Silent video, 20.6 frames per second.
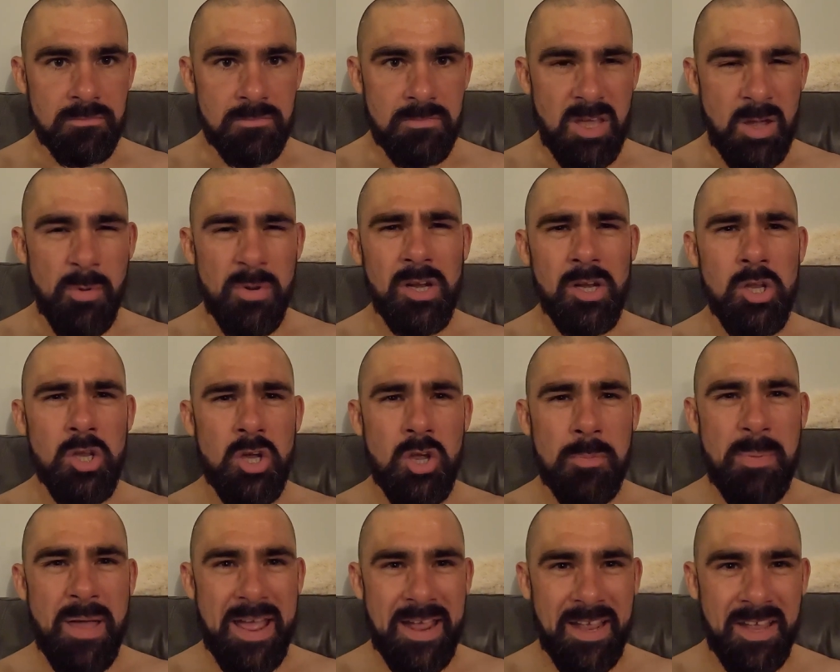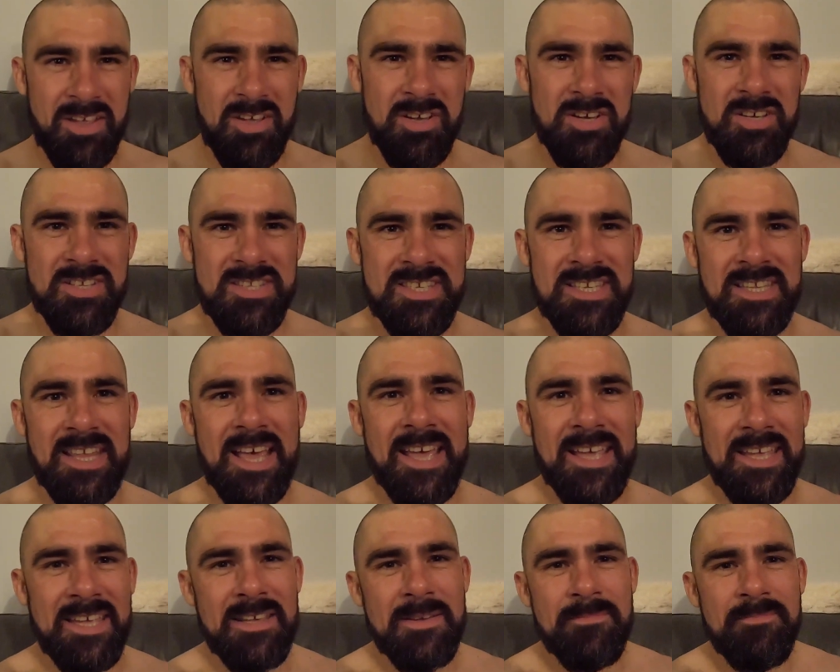Now when I look back at
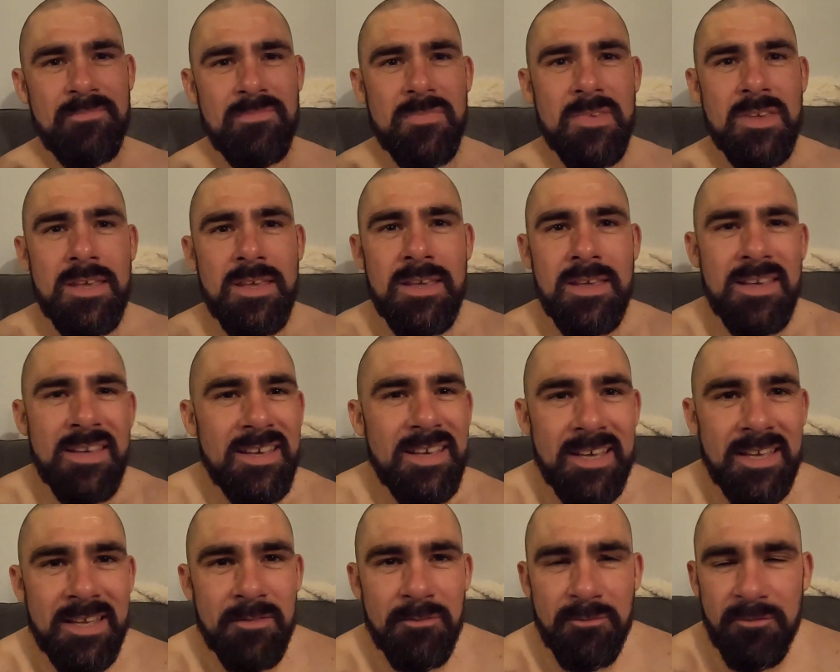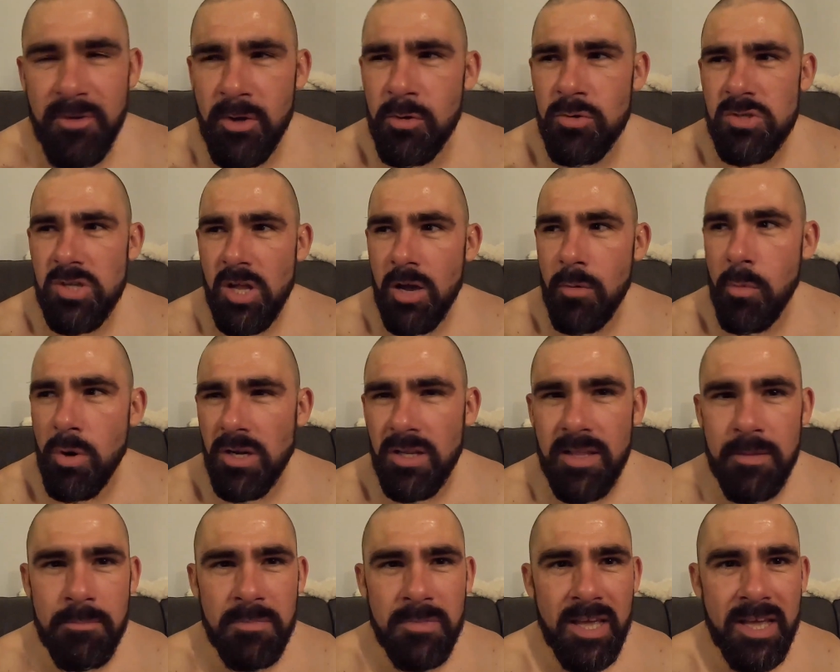today, it feels like one of
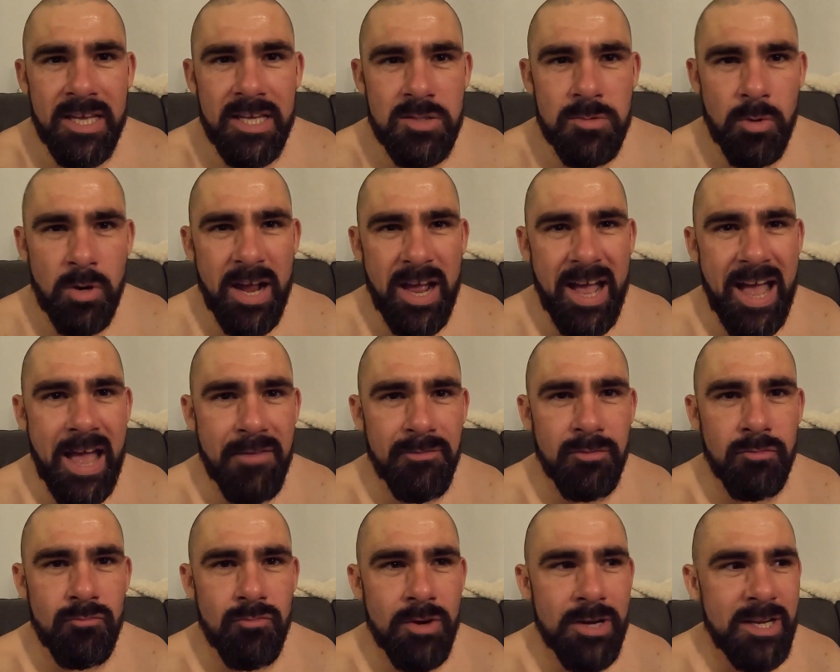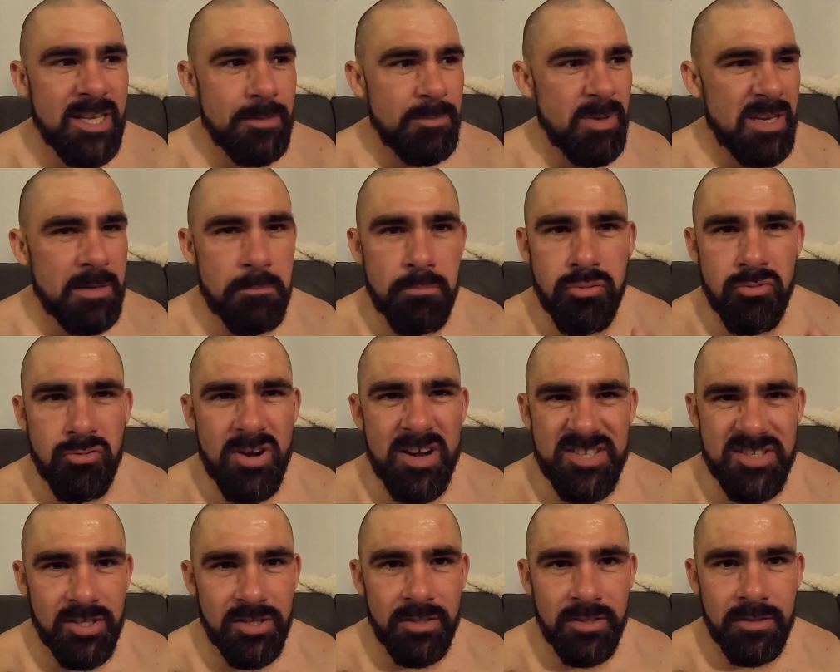them days where I haven't really been
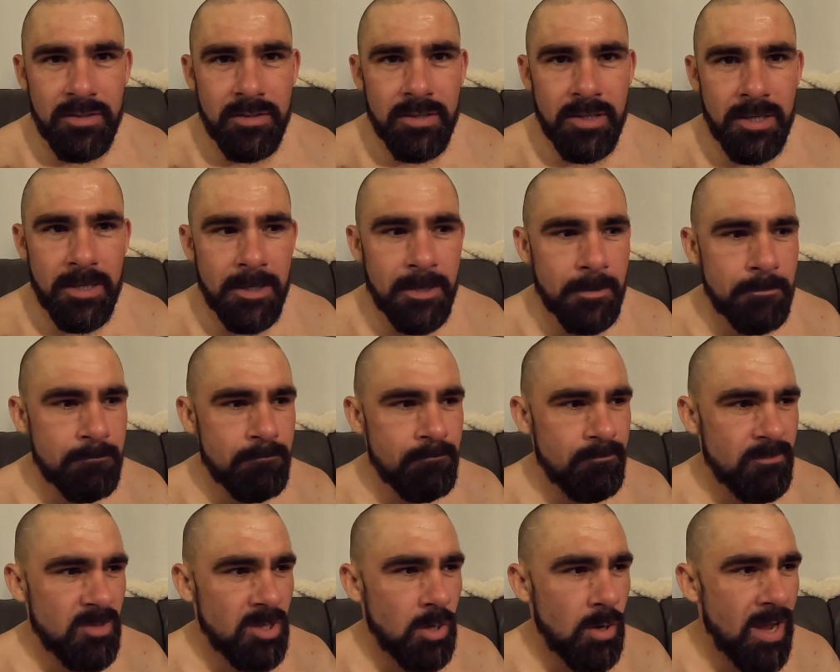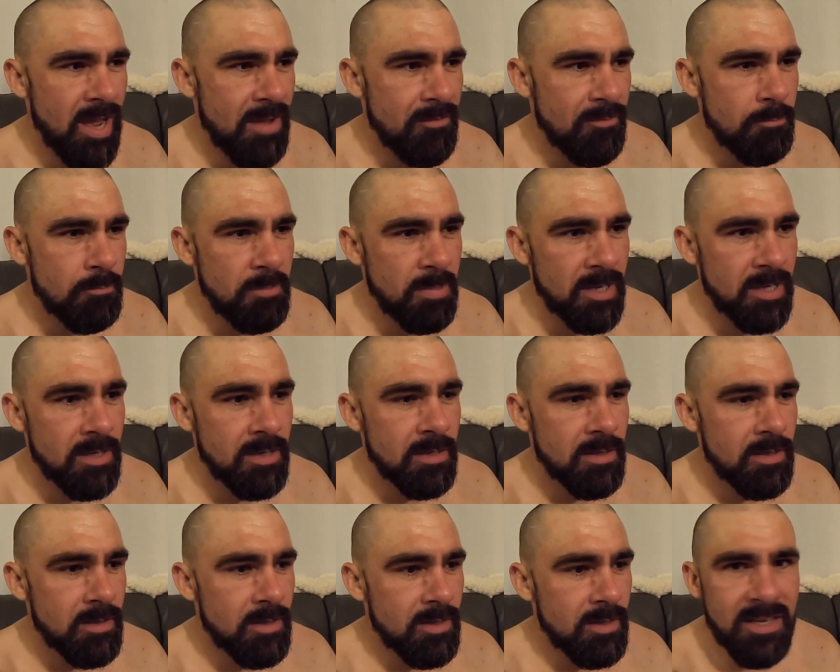present. Um, you know, I haven't been
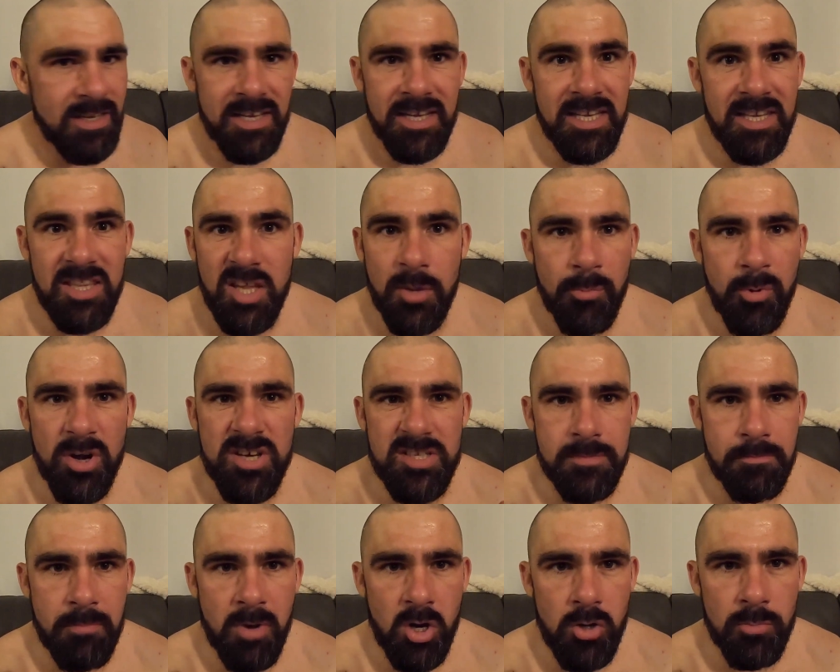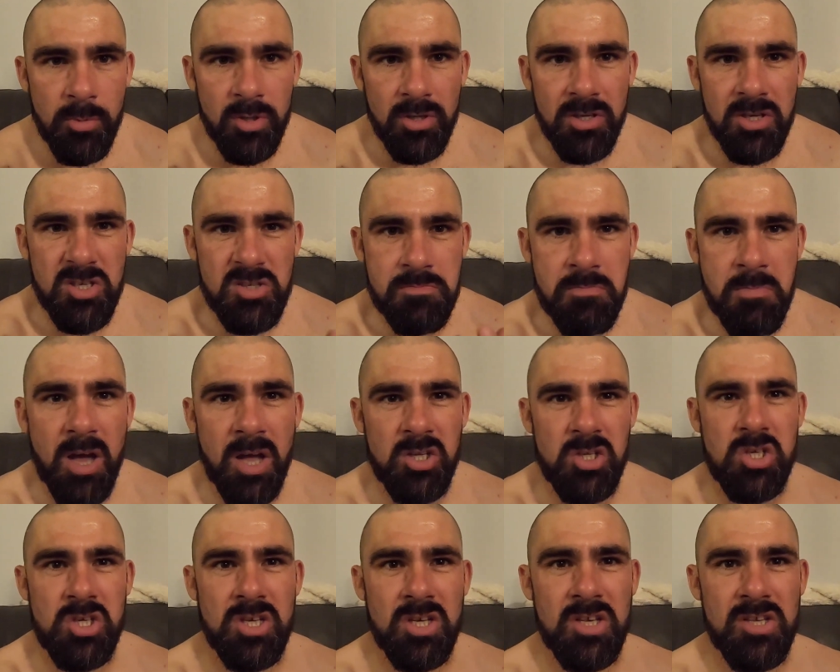in the present moment as
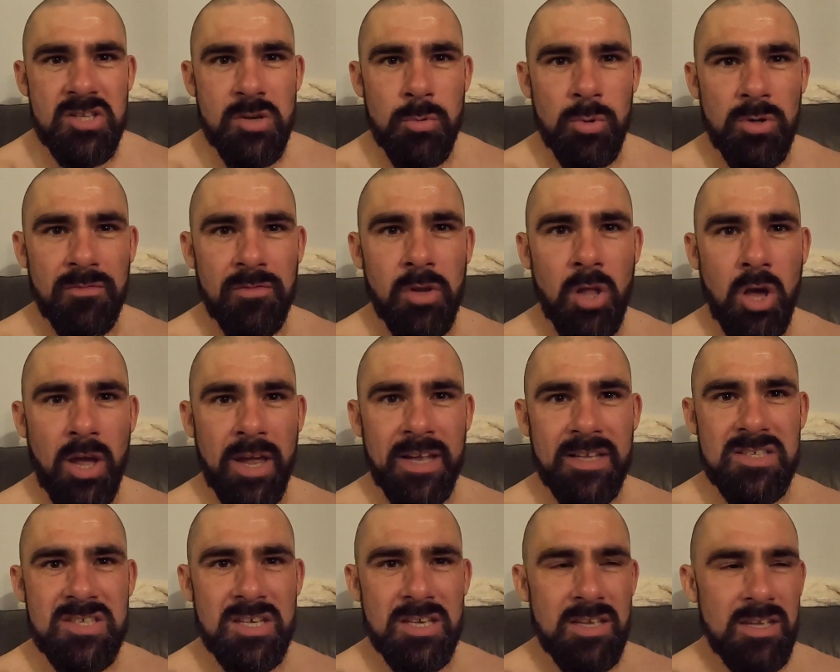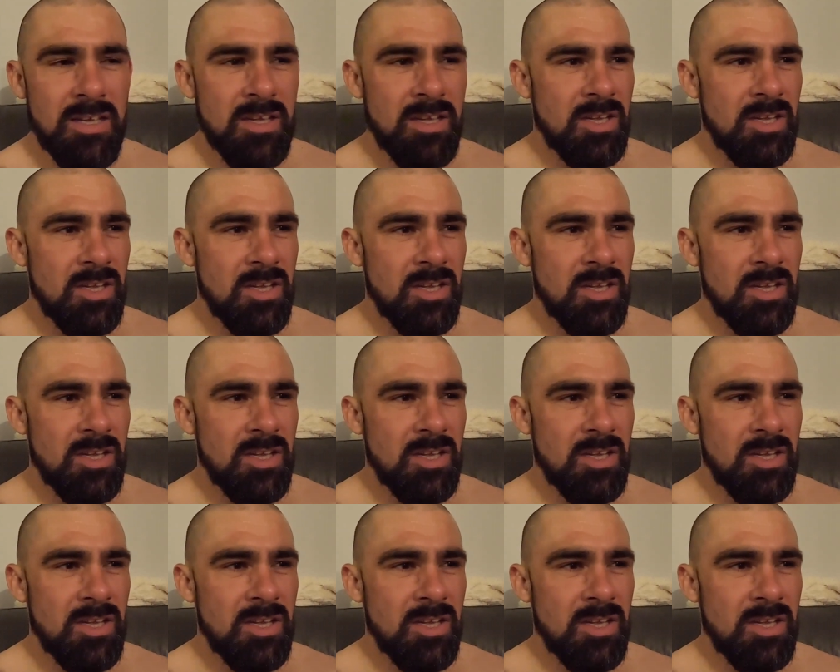much as I would have liked.